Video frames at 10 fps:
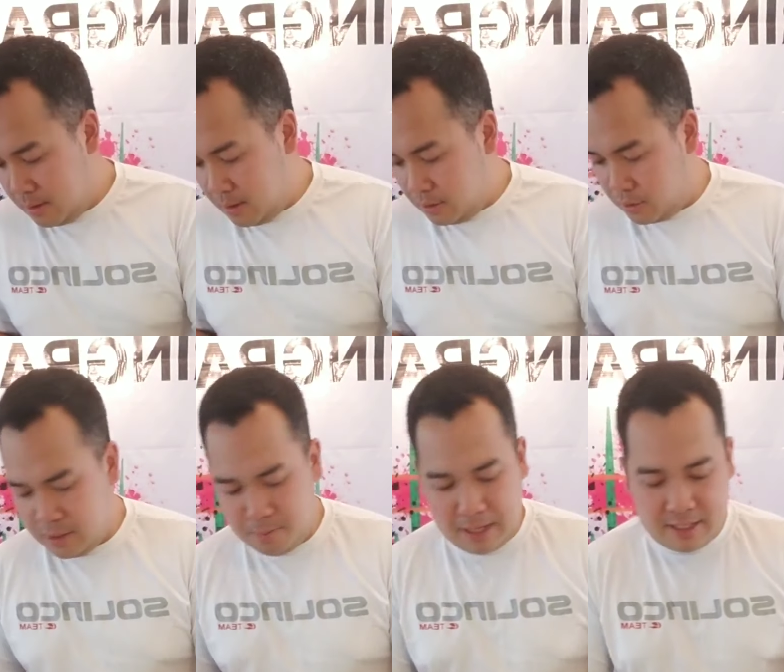So this
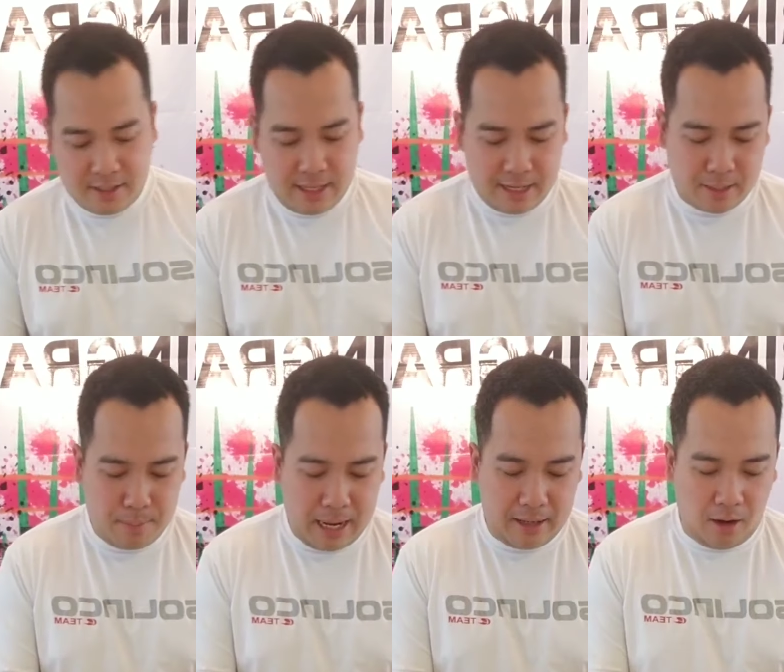is my 6th
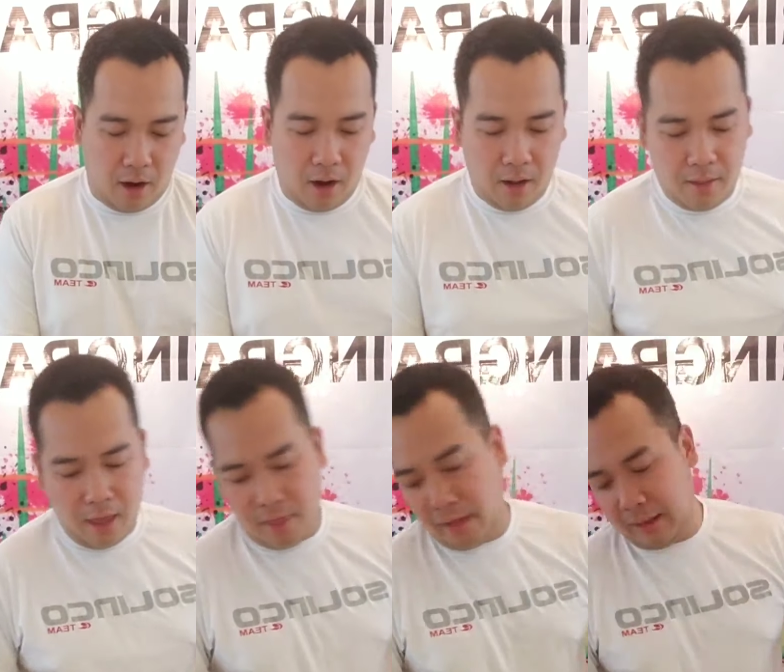main
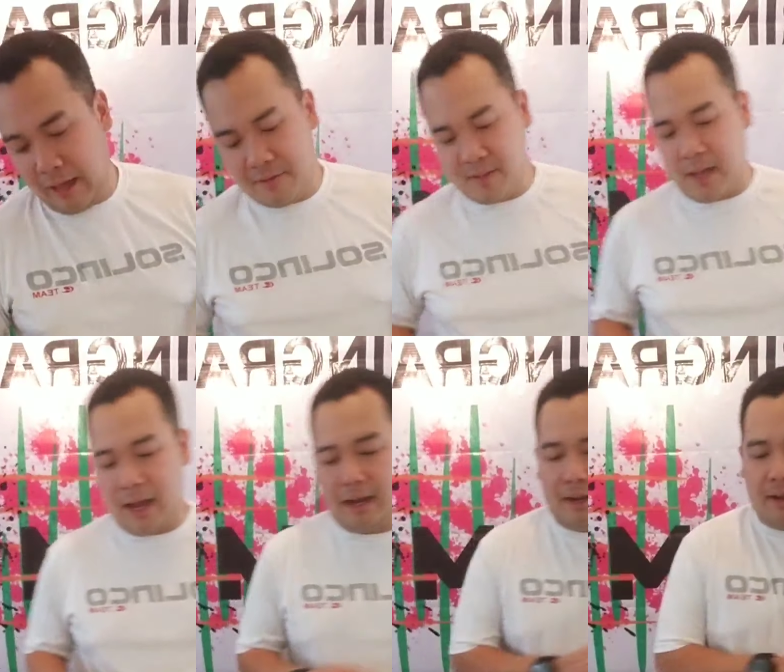on the left
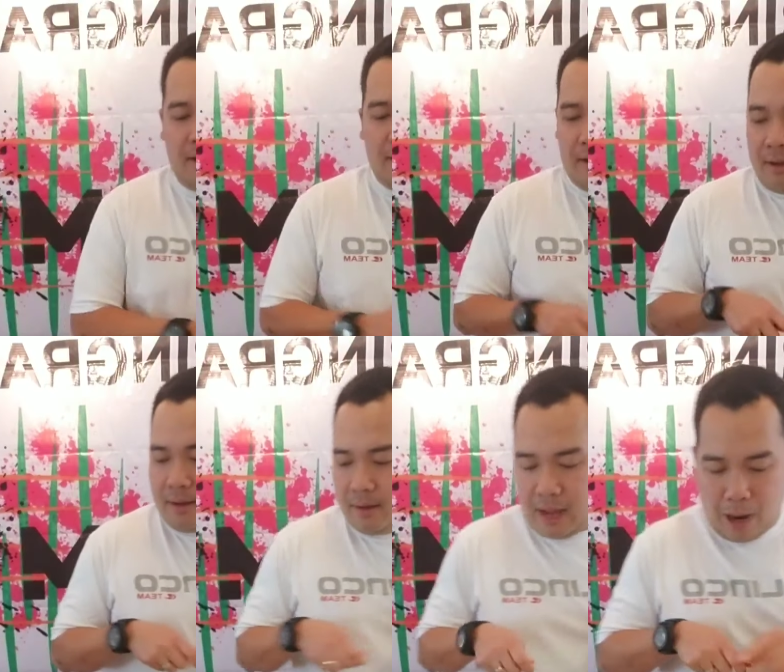side.
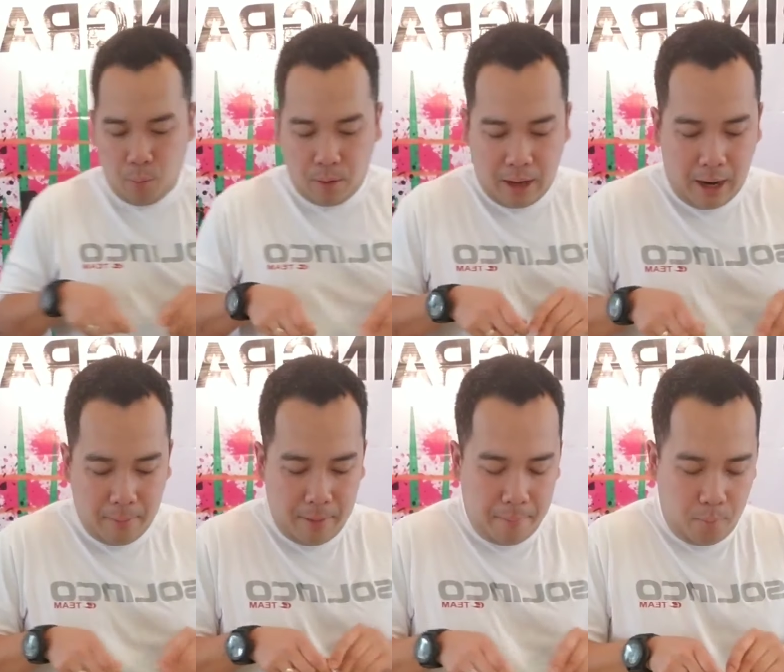I will come
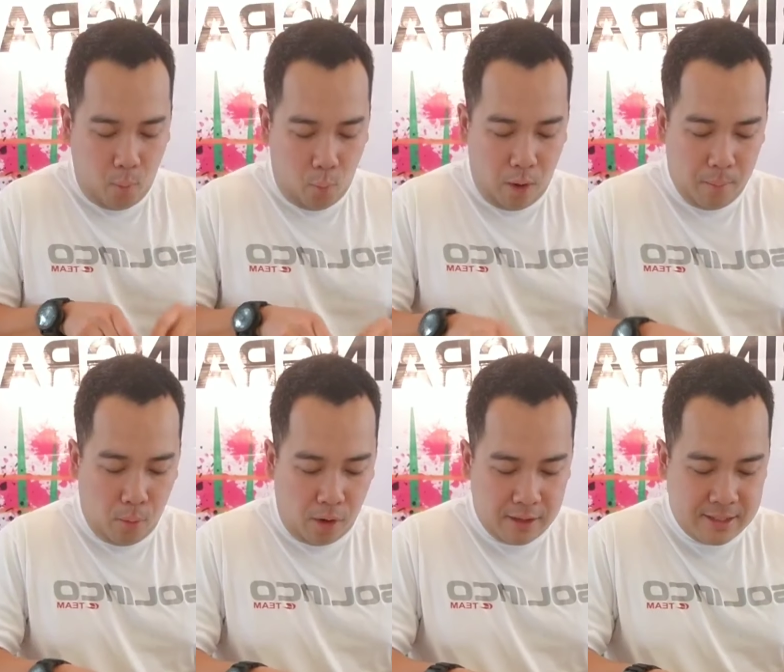up one
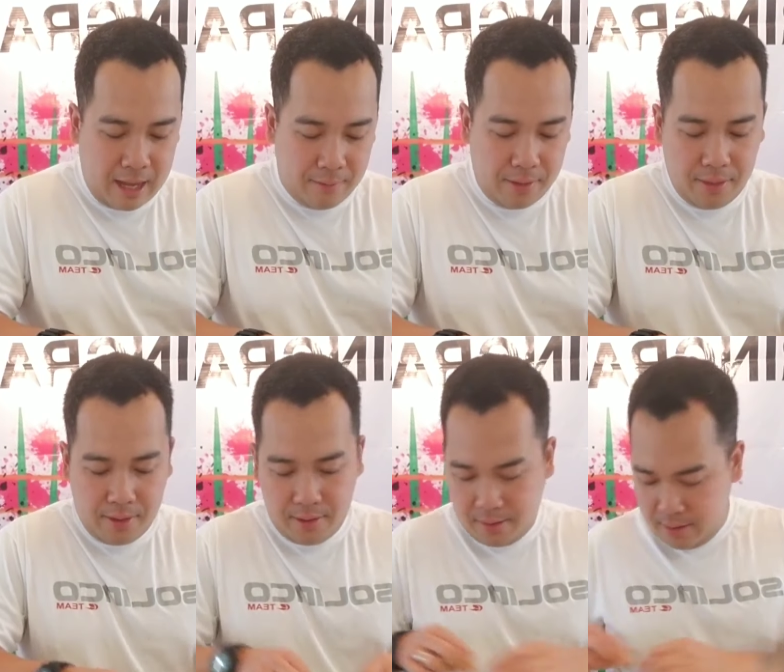more on the 7th.
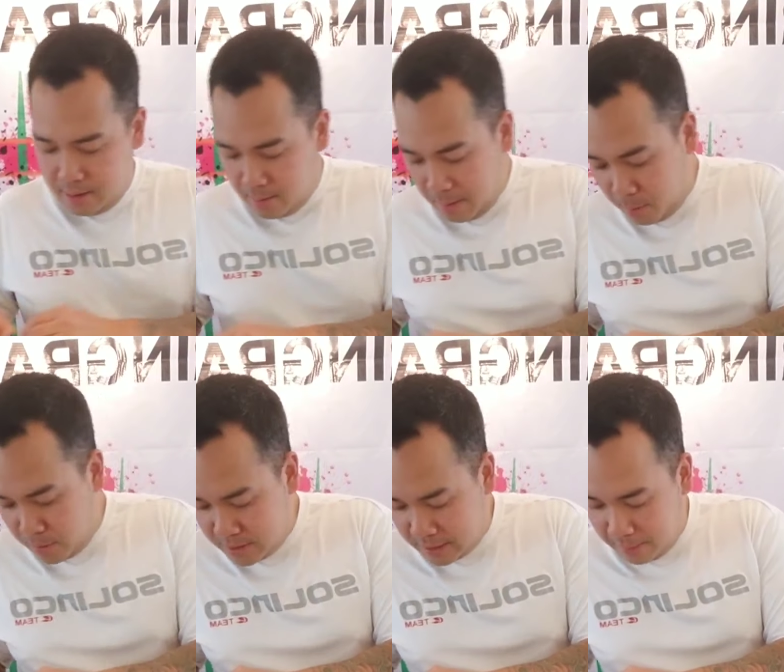Remember,
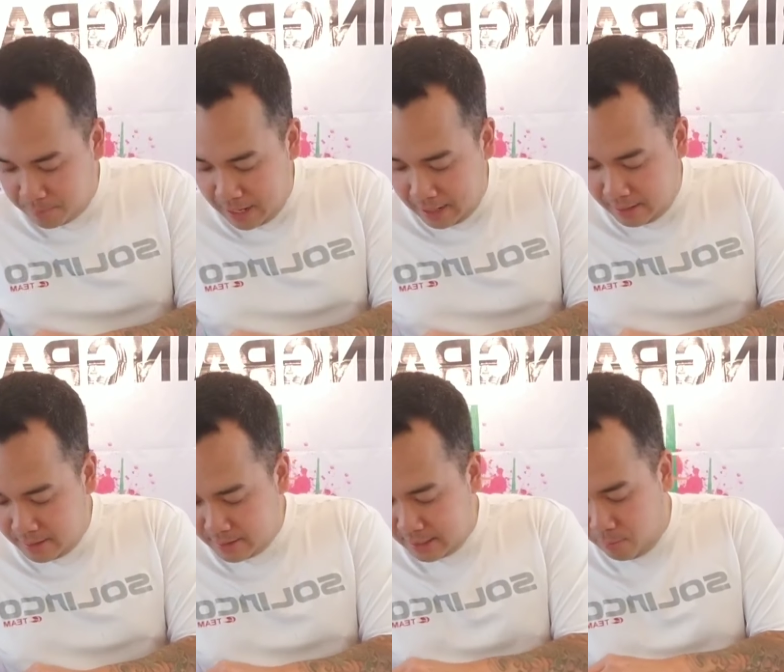skip
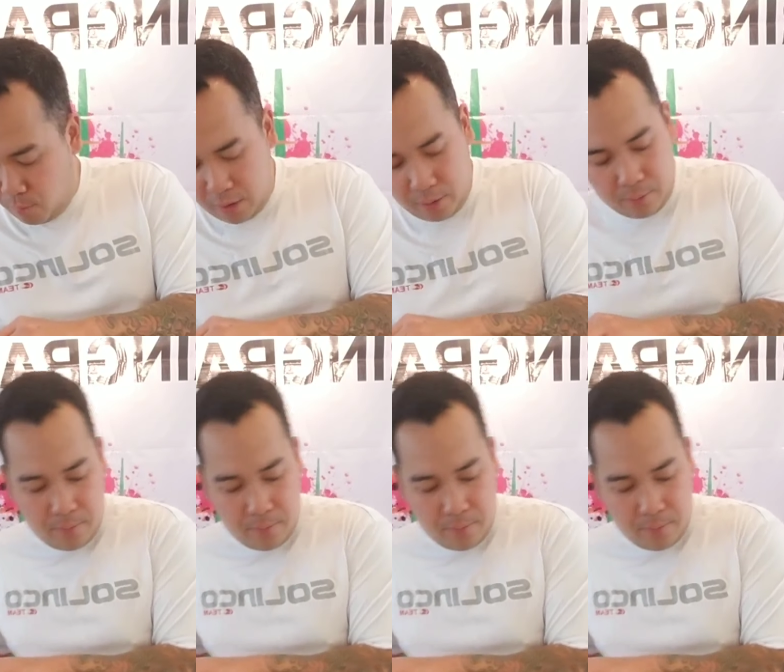one,